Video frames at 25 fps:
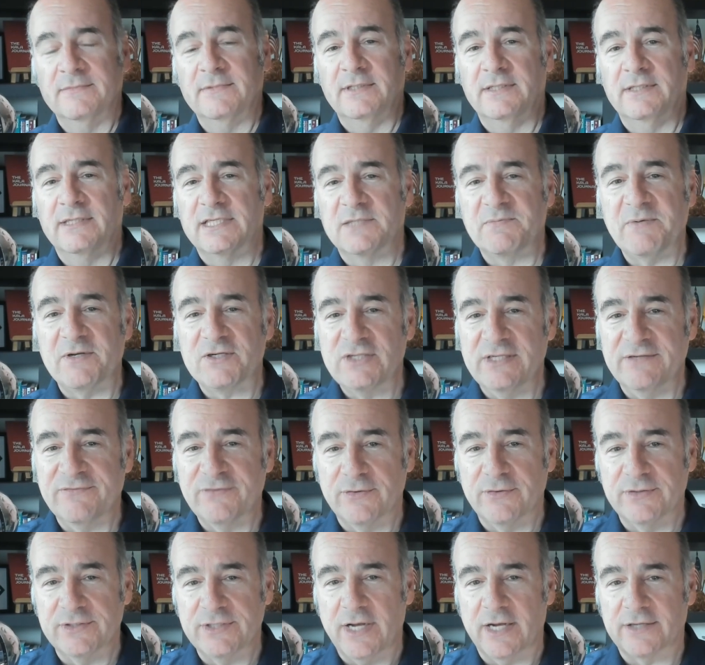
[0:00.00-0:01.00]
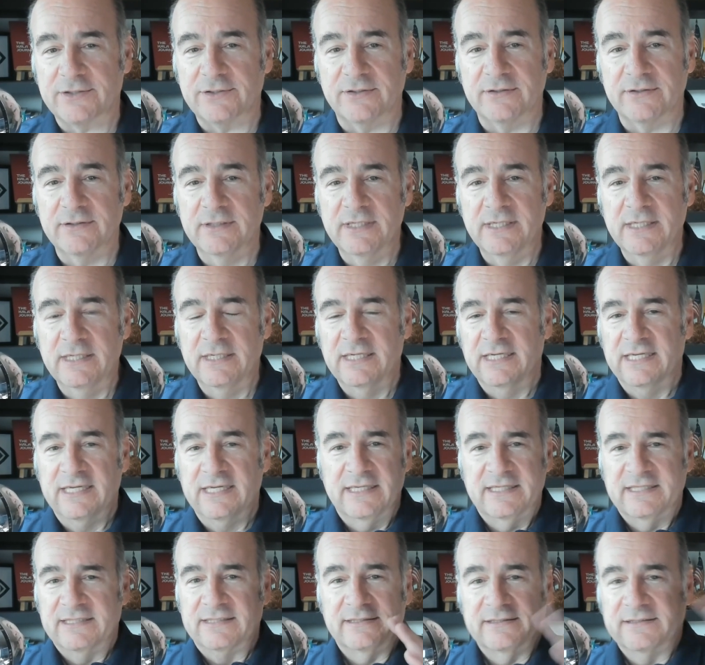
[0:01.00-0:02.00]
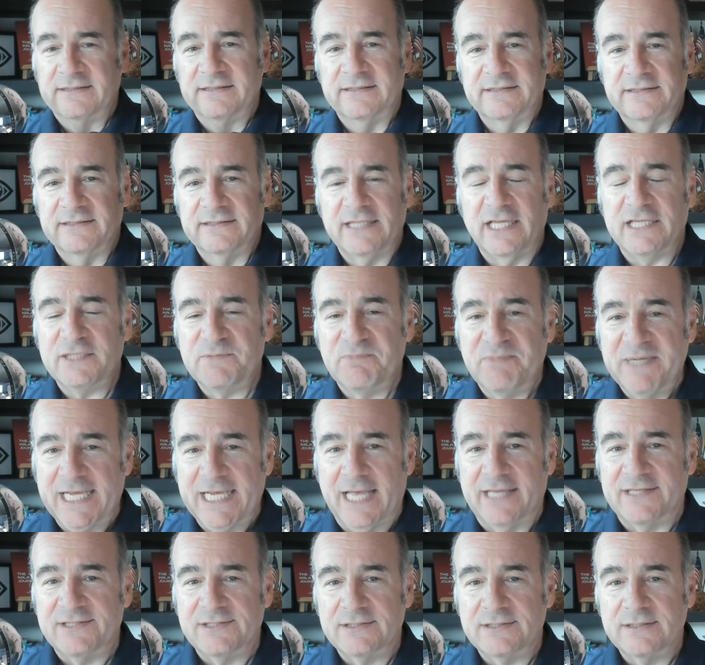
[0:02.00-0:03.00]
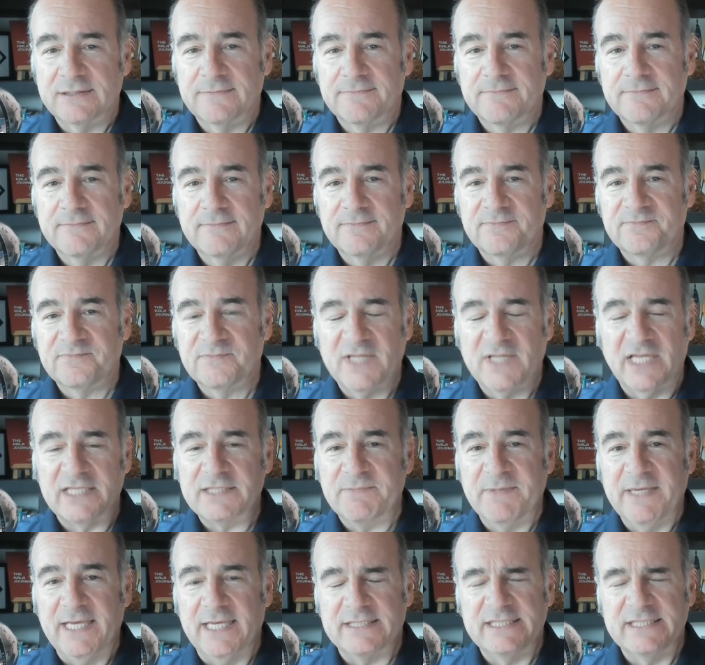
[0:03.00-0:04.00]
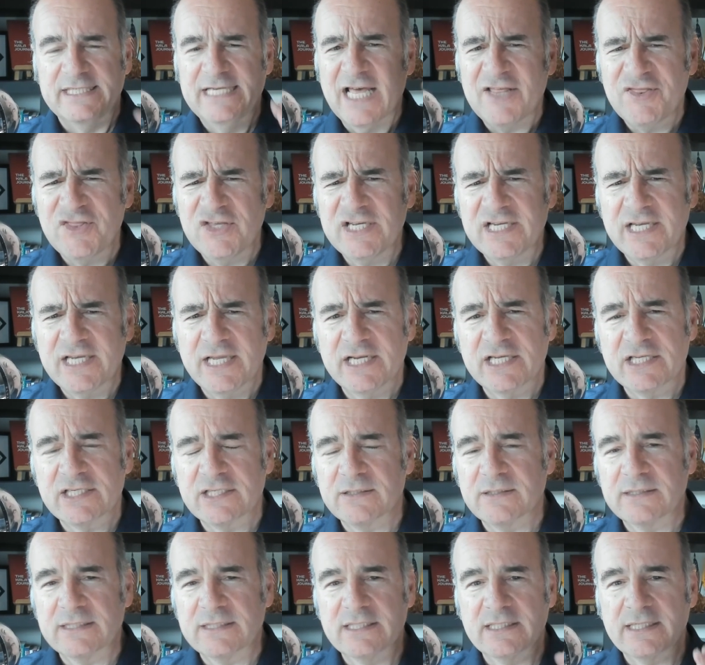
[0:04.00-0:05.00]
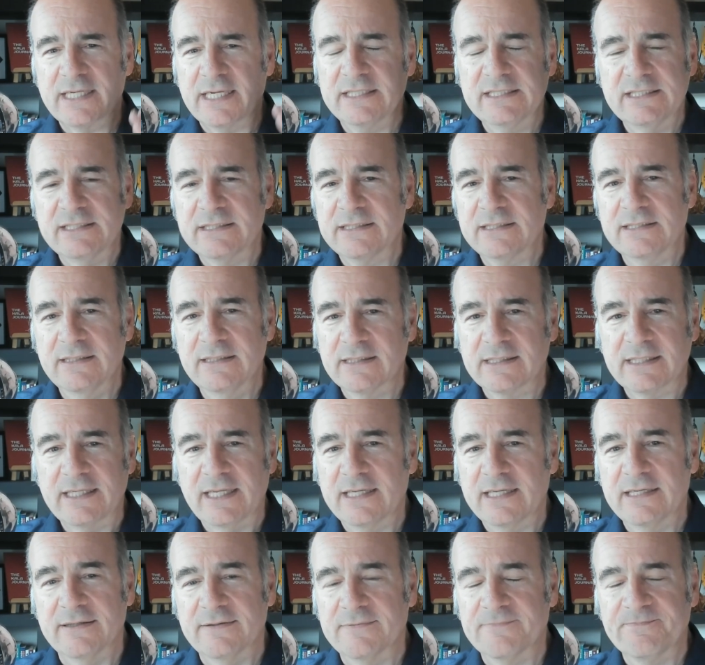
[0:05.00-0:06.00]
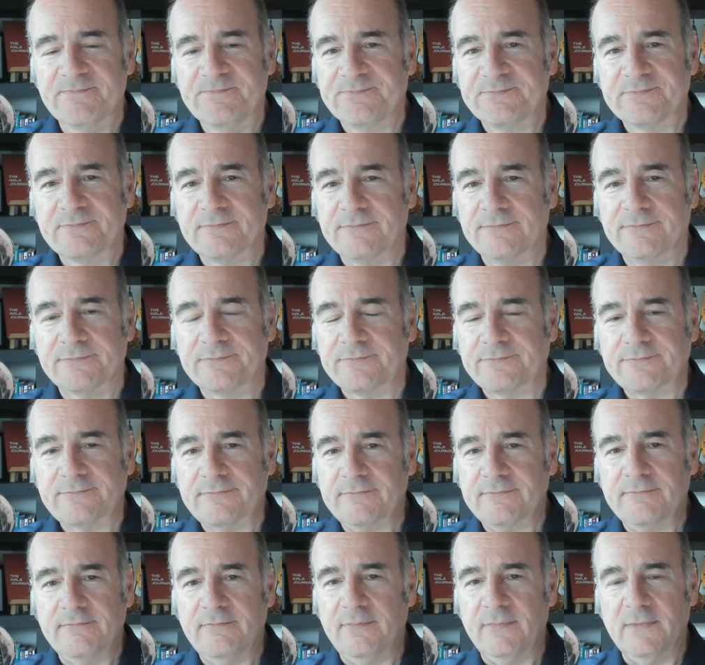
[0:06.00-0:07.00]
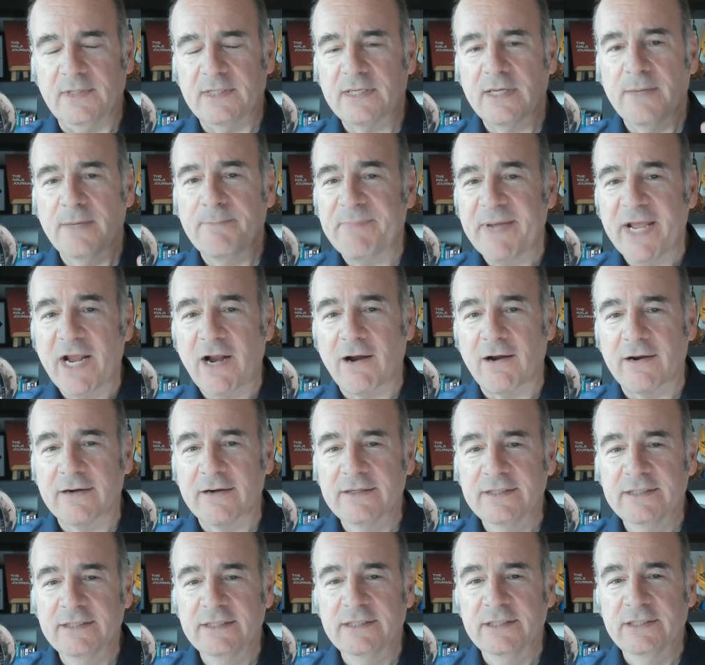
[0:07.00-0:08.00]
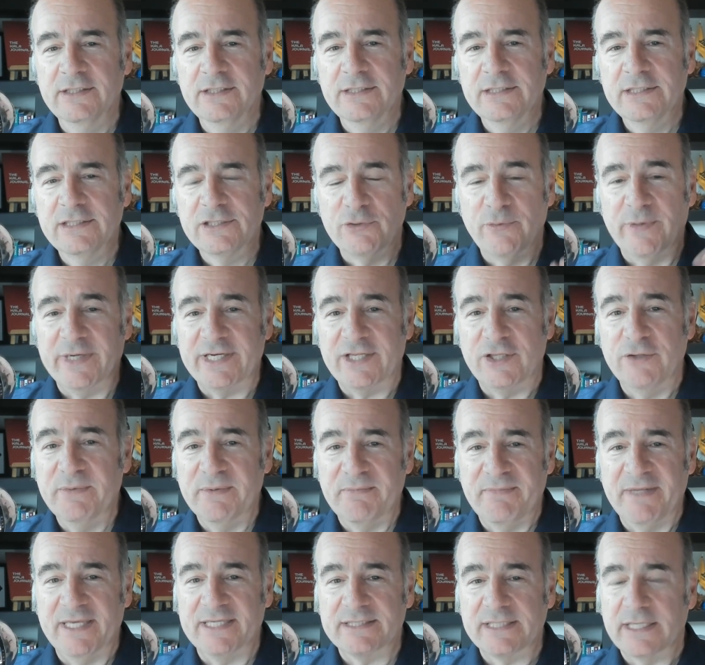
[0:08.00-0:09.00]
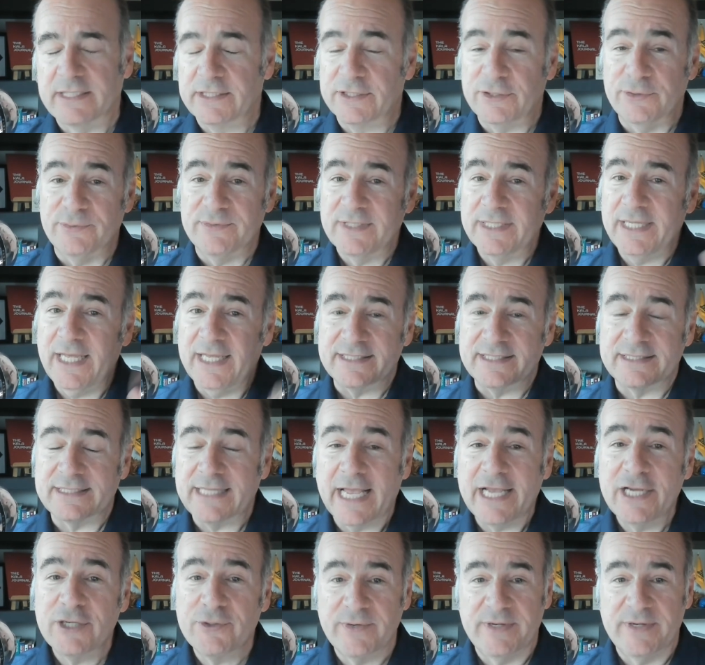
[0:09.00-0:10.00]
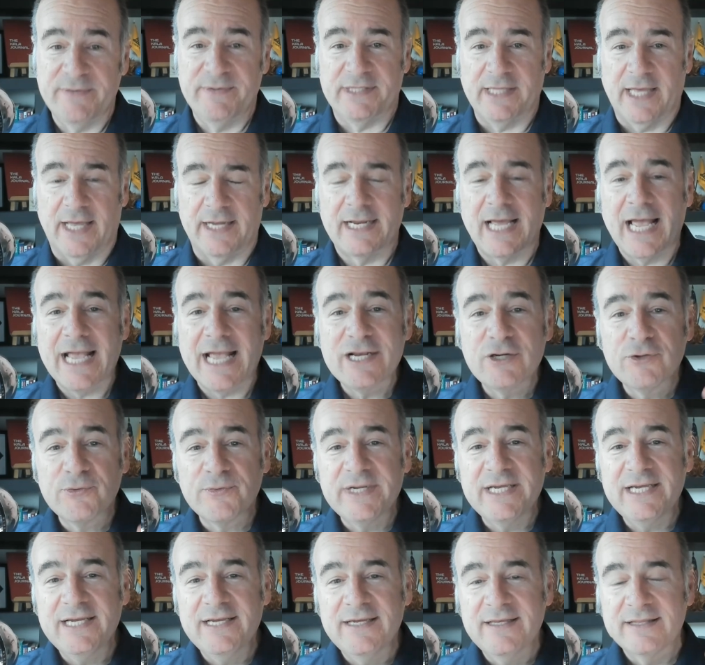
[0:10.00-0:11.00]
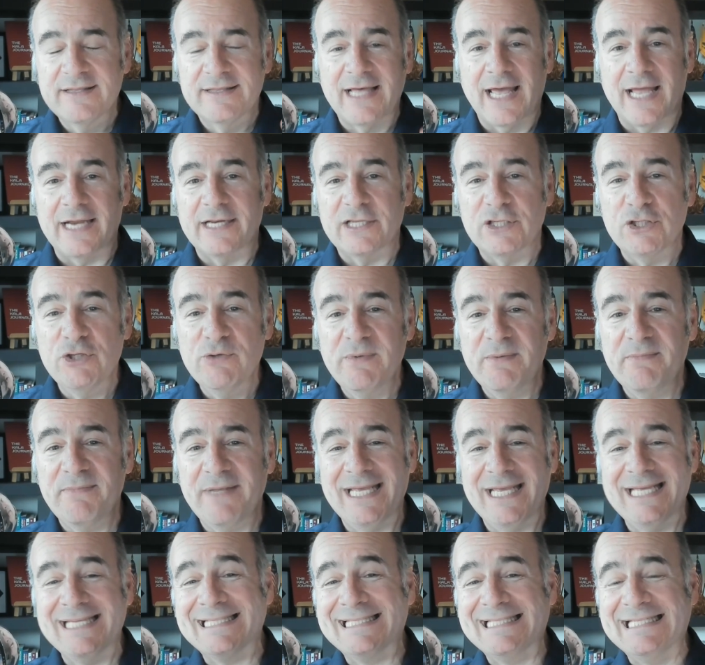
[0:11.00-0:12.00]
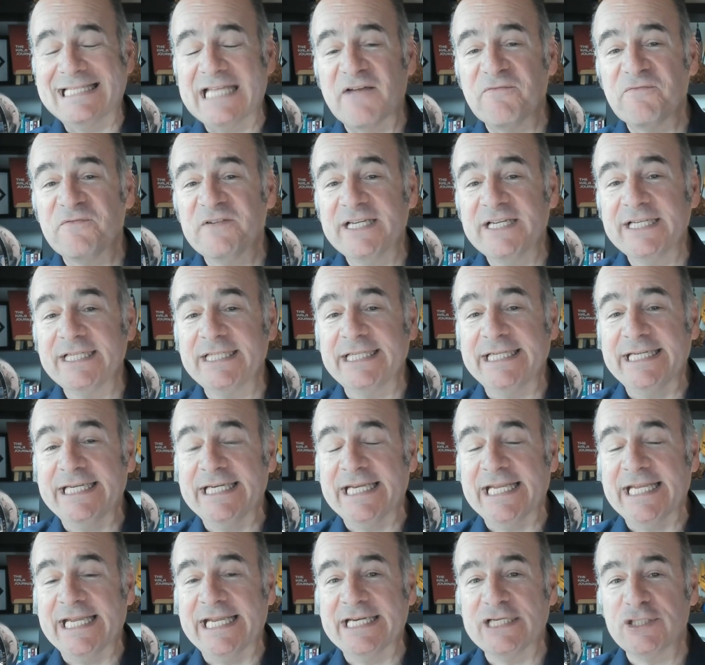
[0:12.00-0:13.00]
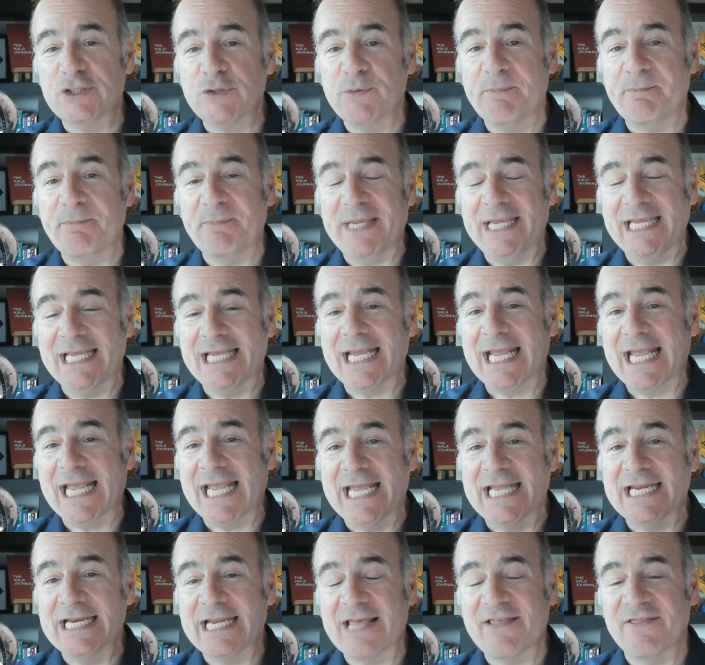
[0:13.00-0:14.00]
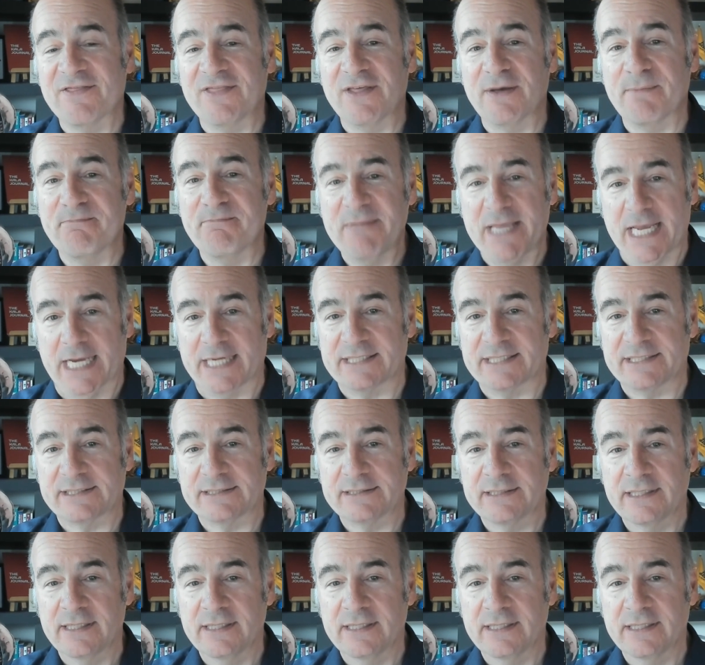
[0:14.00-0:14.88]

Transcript: especially if you're a doctor, that's BS. That's BS. Nothing can can can compare to what human beings can do. Yes, I agree with that. I agree that human beings definitely need to be in the mix.